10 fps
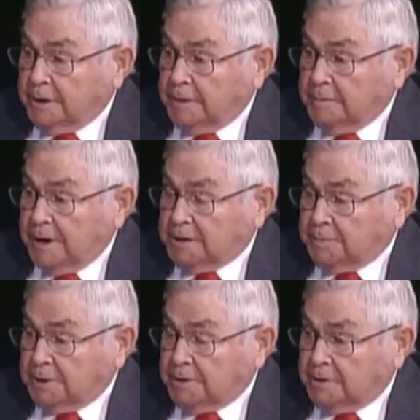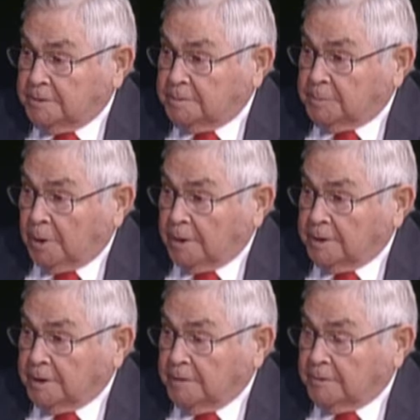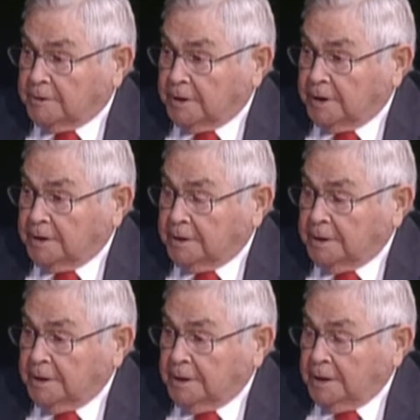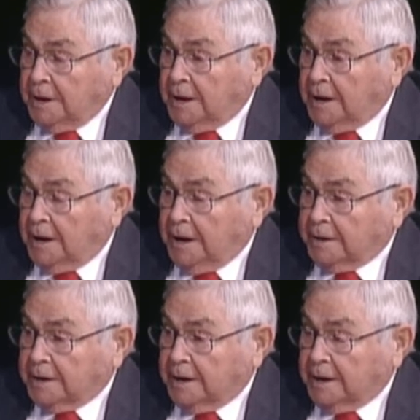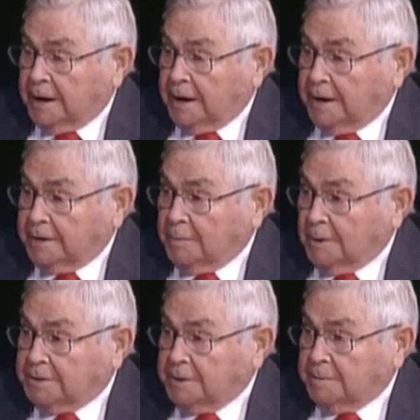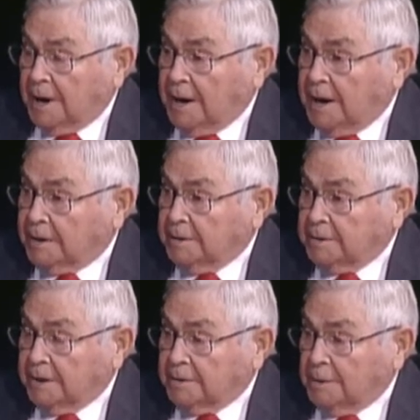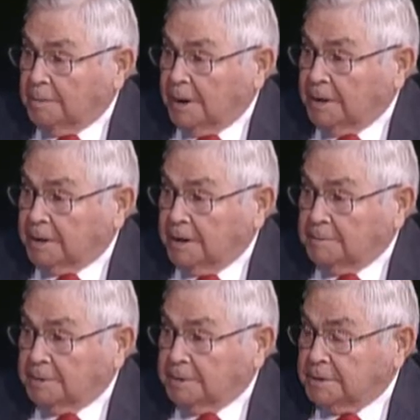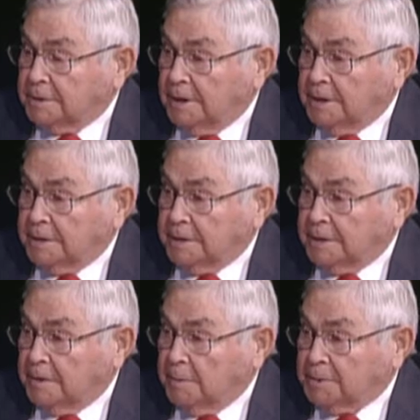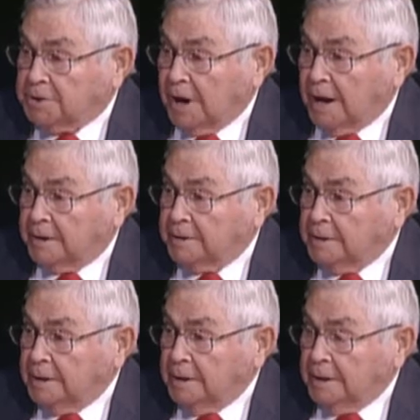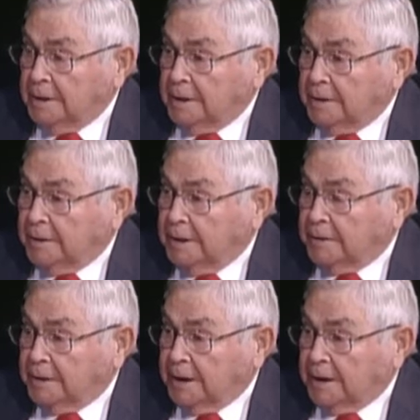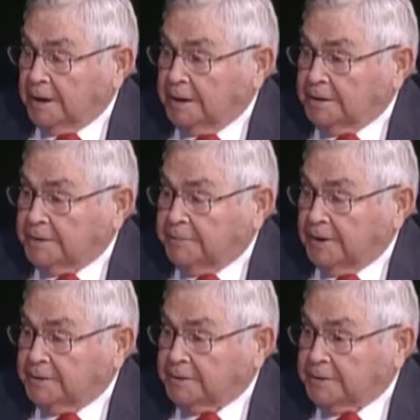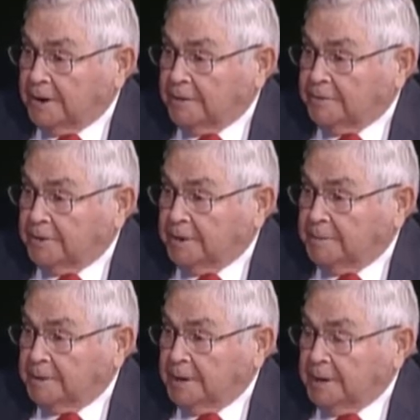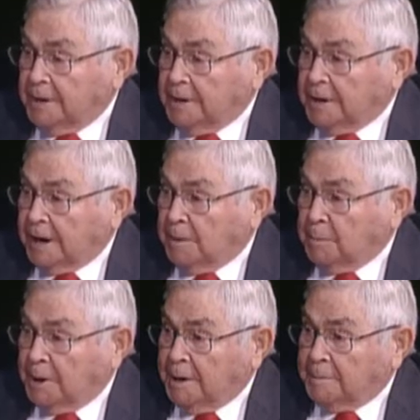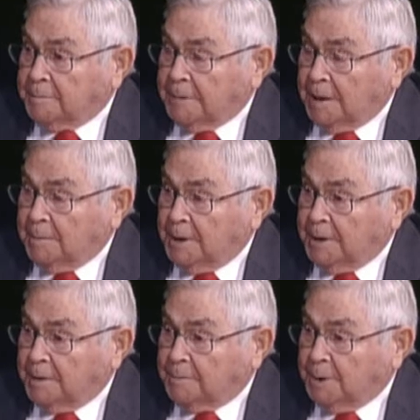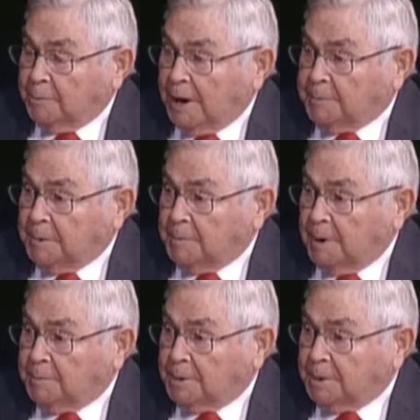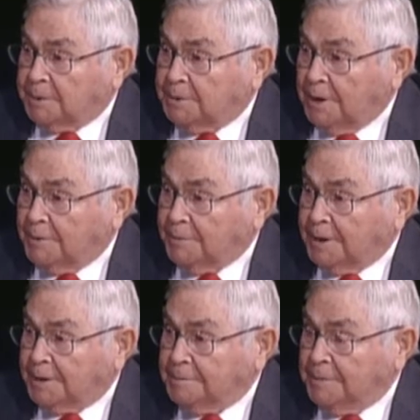basement part of the thing. And I had to watch him die. I couldn't get nobody to come and to give him a shot or anything, and I just felt so sorry for him. And I buried him, wrapped him up in a cellophane